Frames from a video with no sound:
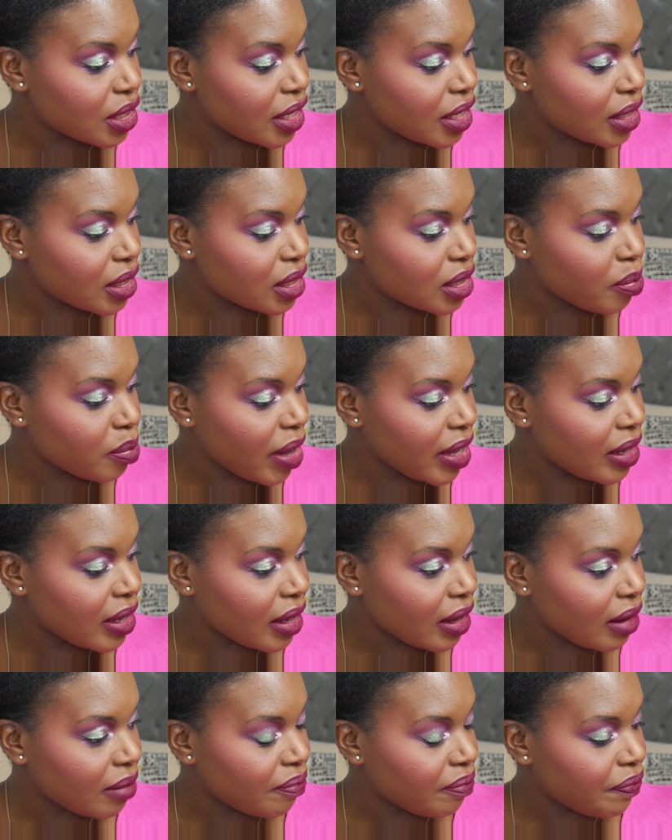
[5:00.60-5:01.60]
explain
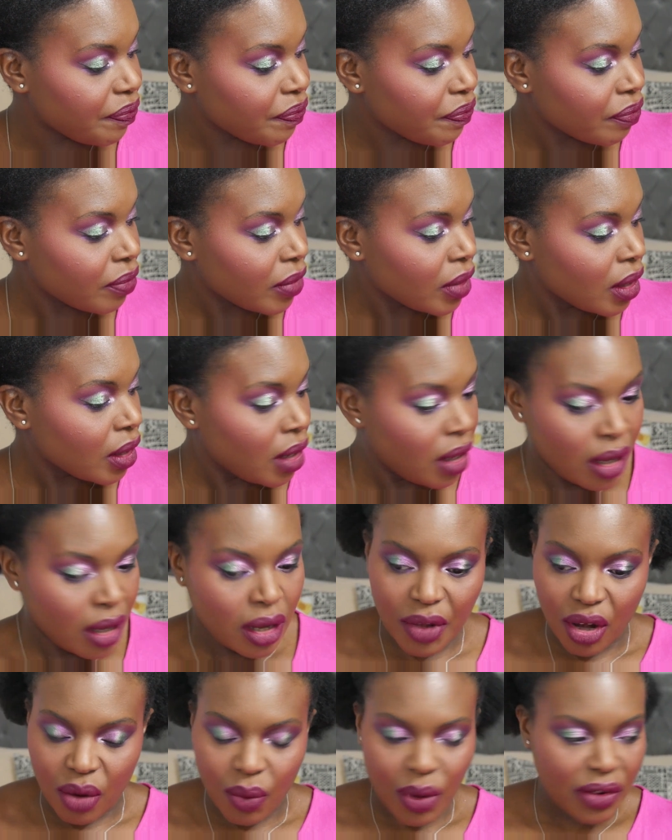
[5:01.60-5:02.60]
it.
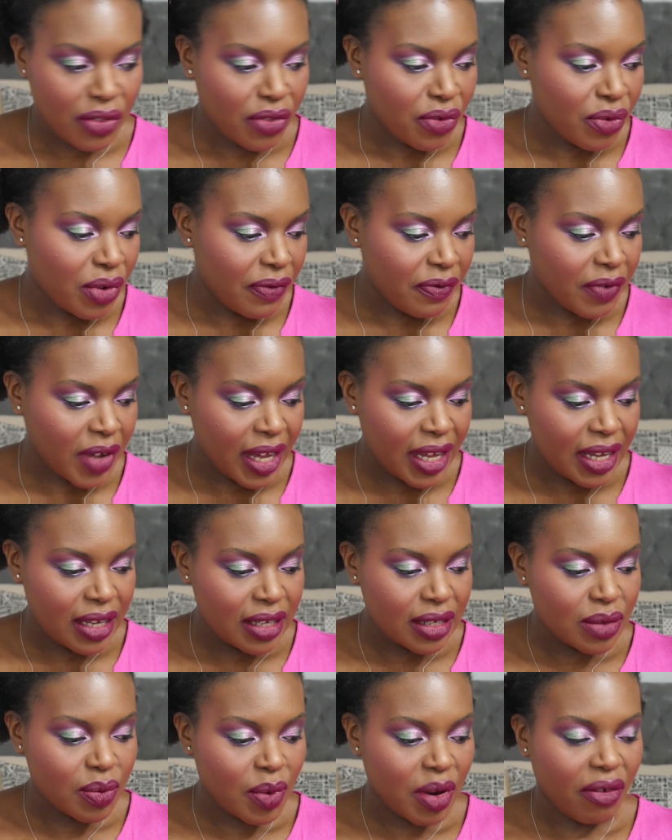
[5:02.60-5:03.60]
I went through a
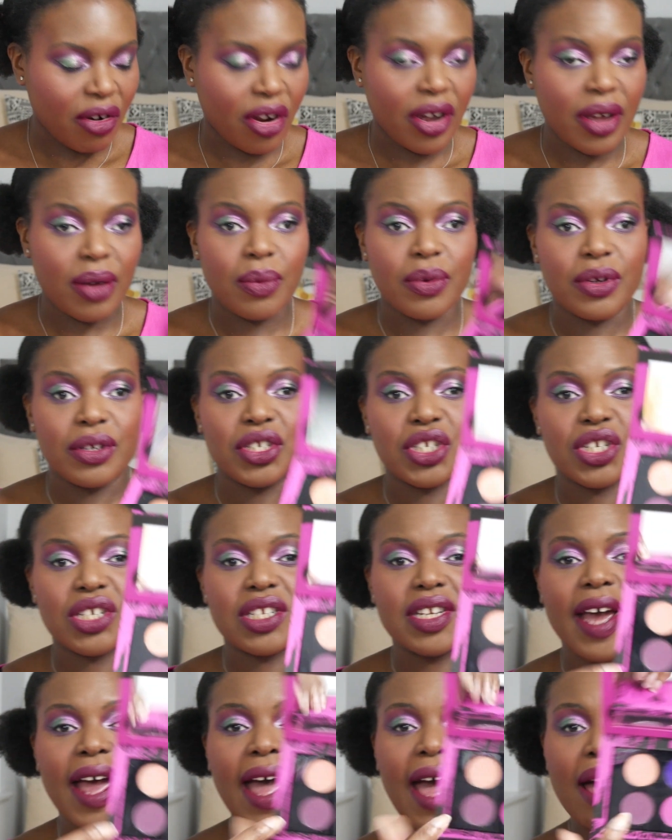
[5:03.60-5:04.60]
phase where I would just
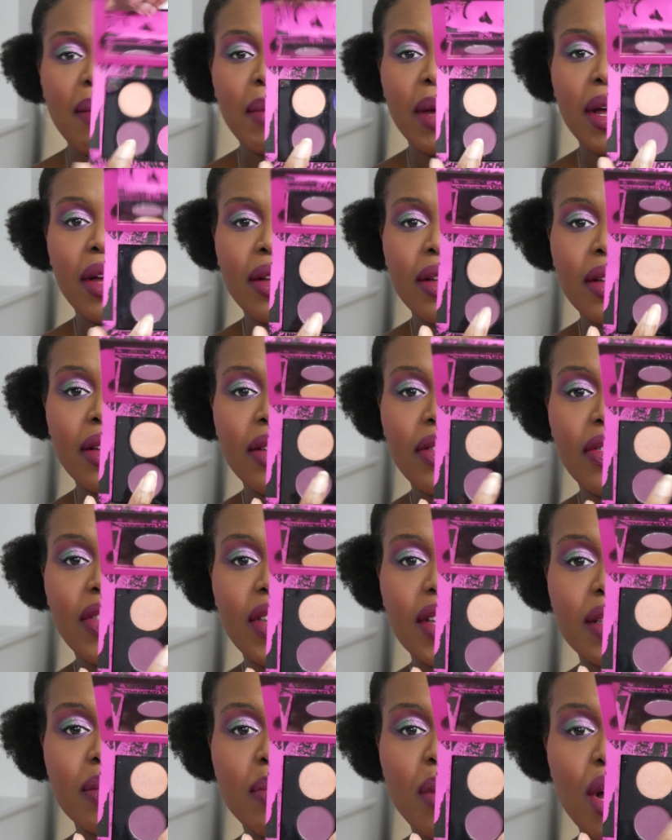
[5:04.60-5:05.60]
hammer
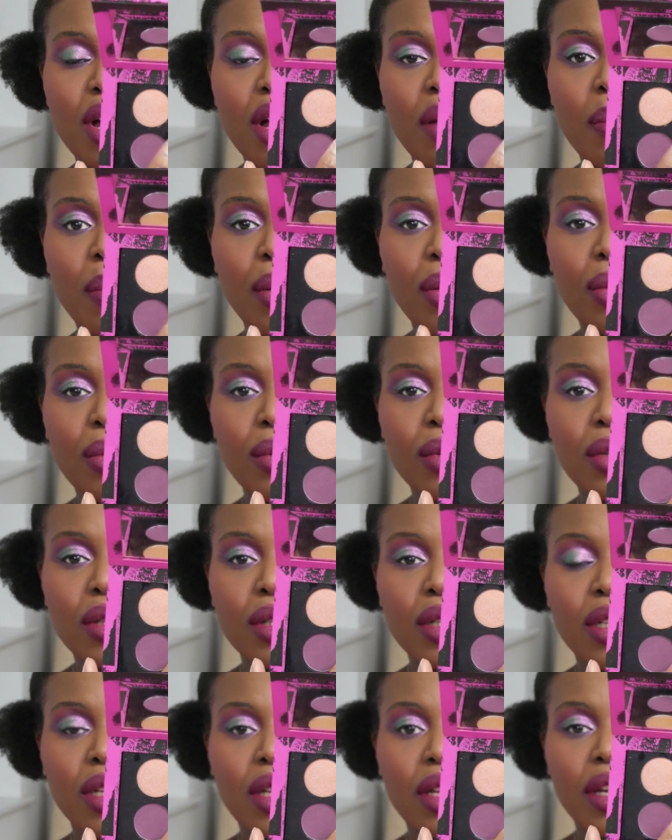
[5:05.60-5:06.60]
this purple
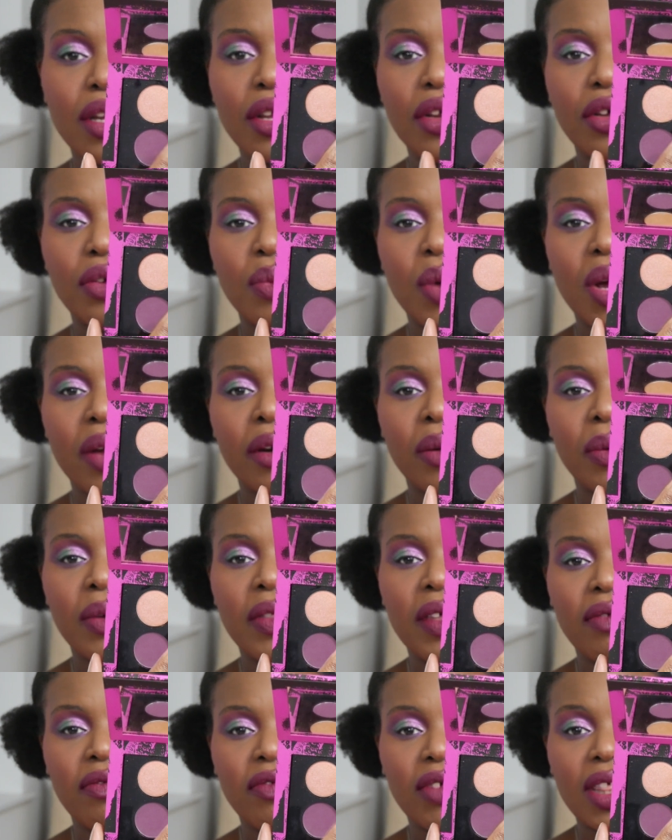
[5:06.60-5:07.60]
and I'd wear it with
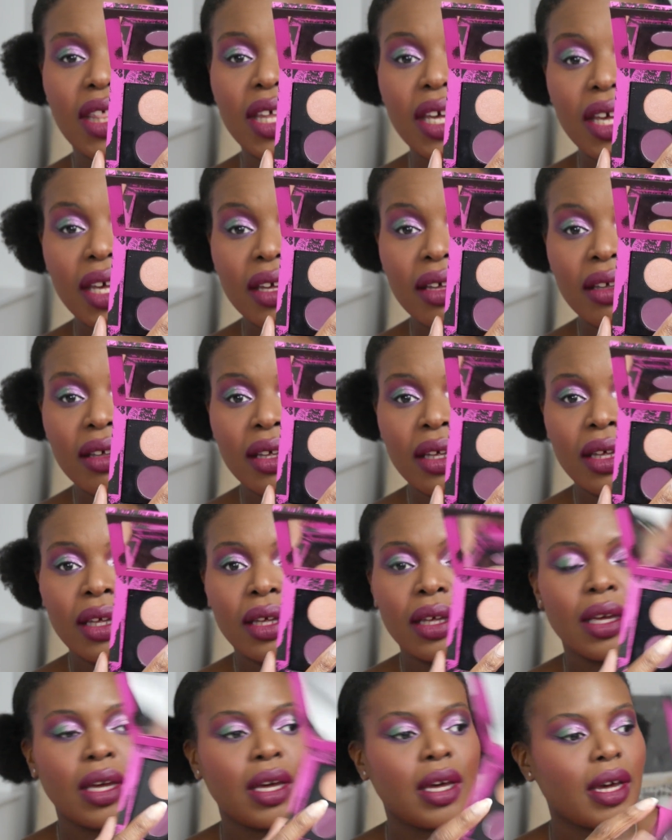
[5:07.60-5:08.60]
everything.
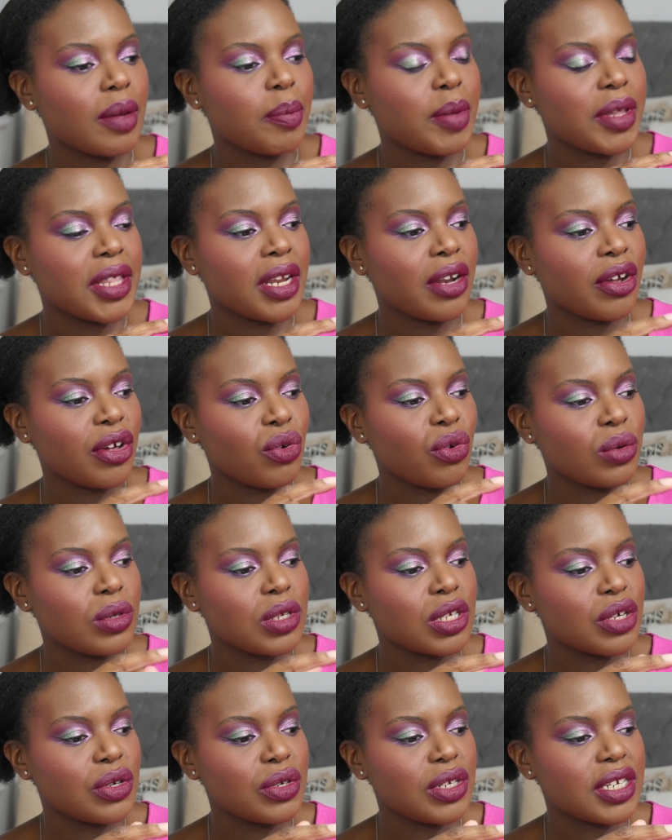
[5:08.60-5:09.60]
But then I
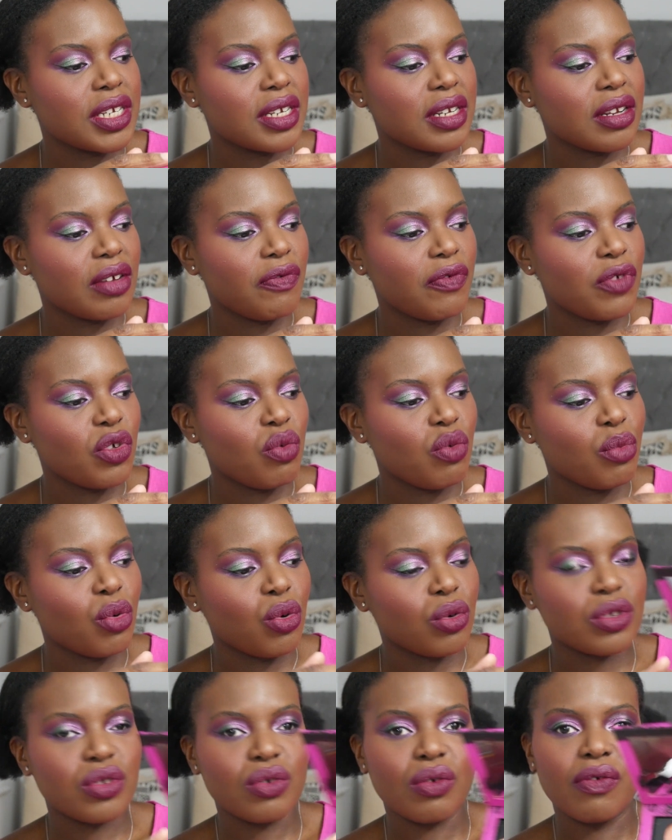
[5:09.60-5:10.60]
also did a few
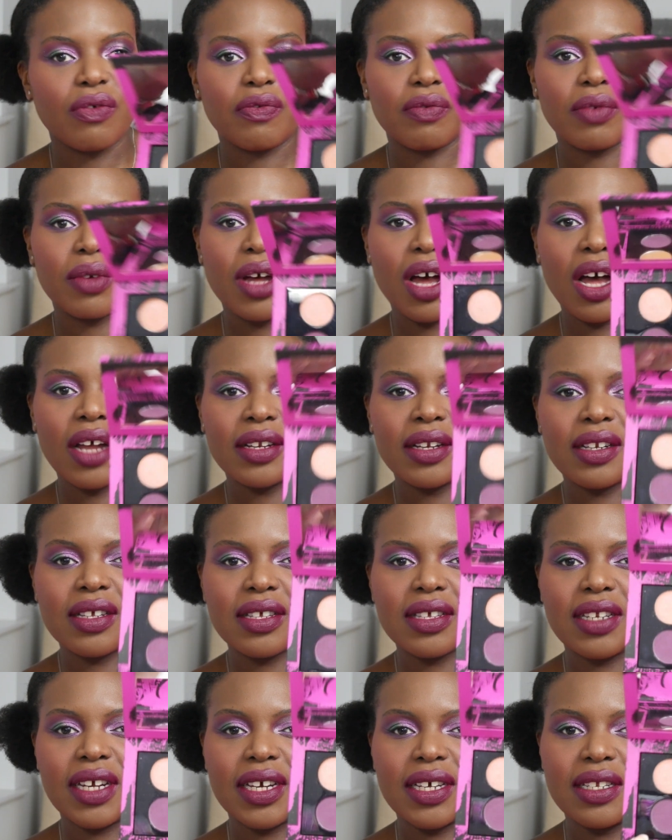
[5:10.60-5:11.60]
more sort of
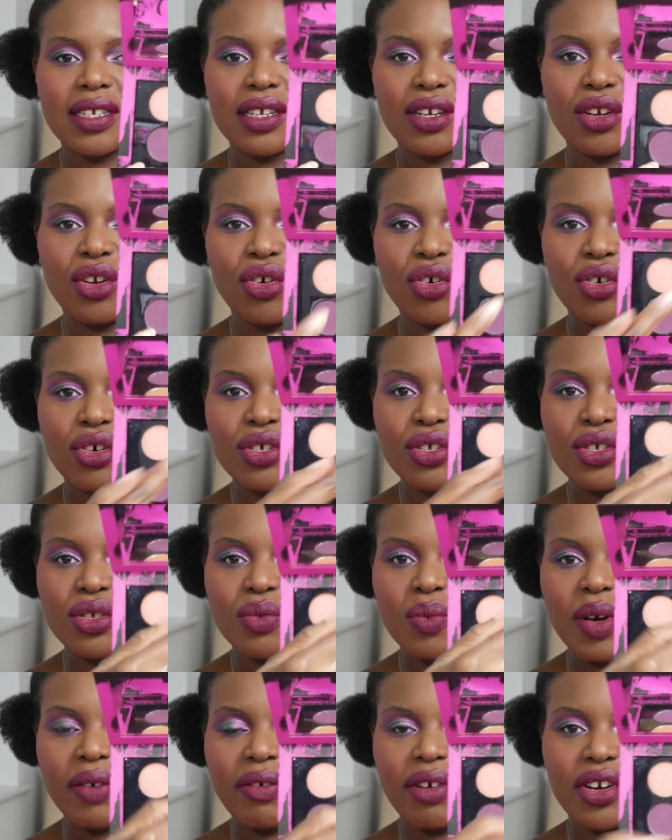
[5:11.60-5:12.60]
understated looks
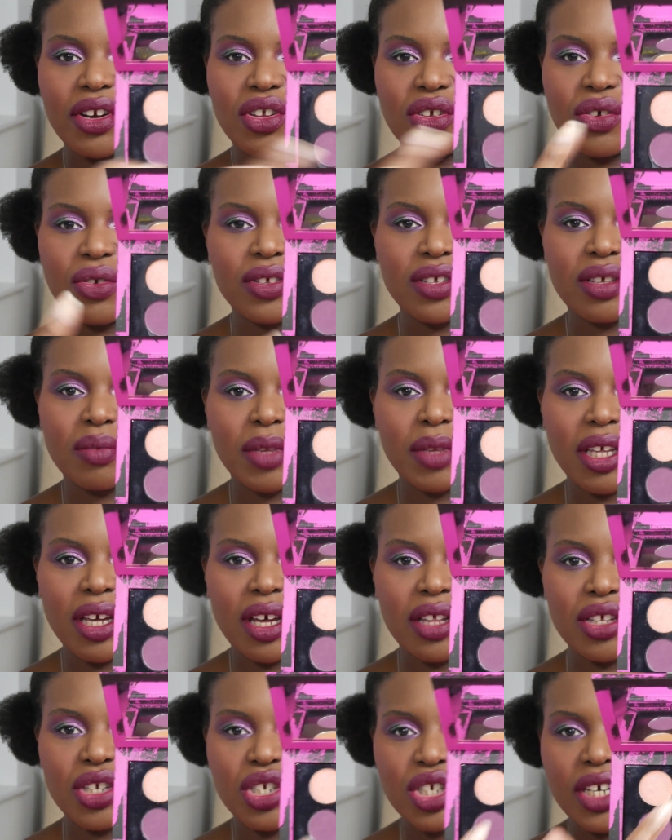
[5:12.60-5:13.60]
where I'd use some of the
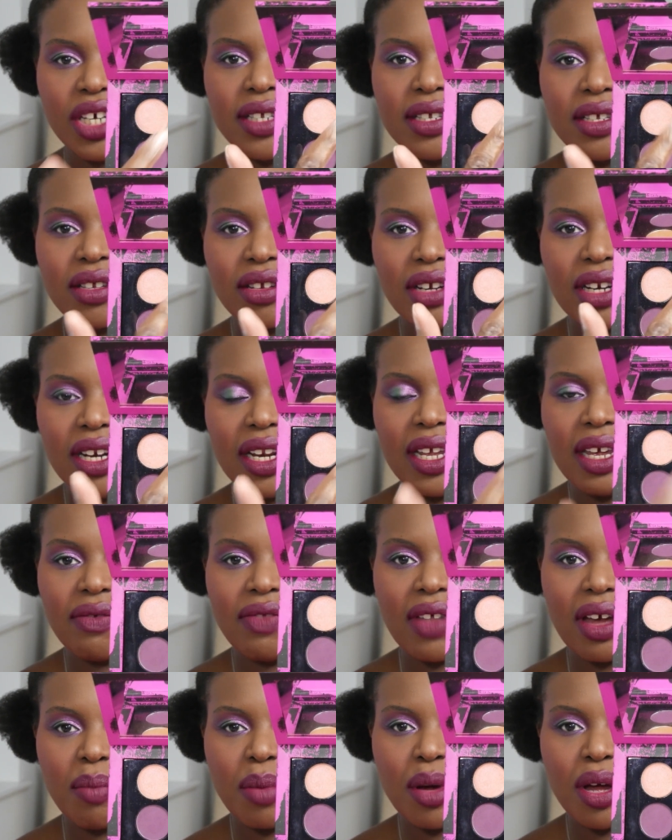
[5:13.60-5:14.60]
other shades and I'd leave
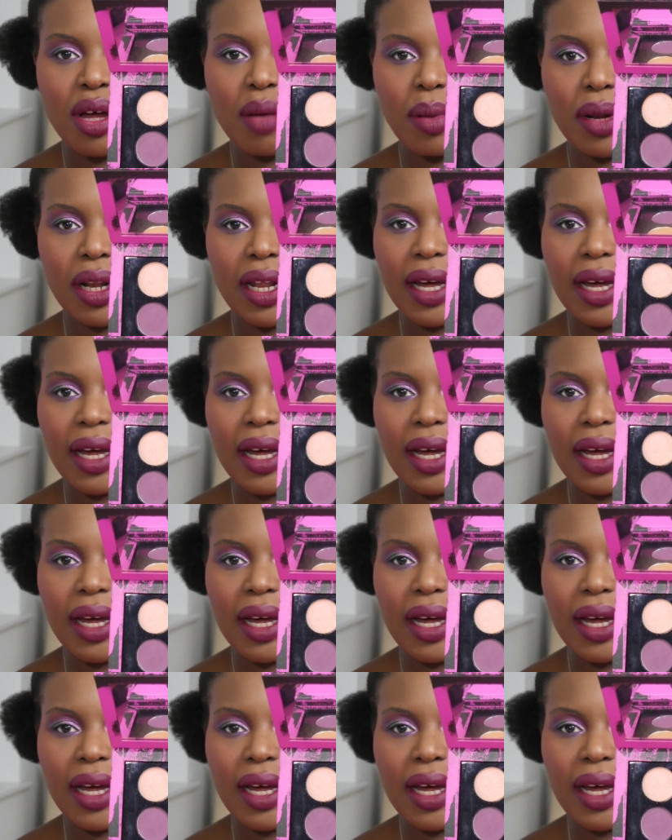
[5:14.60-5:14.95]
that purple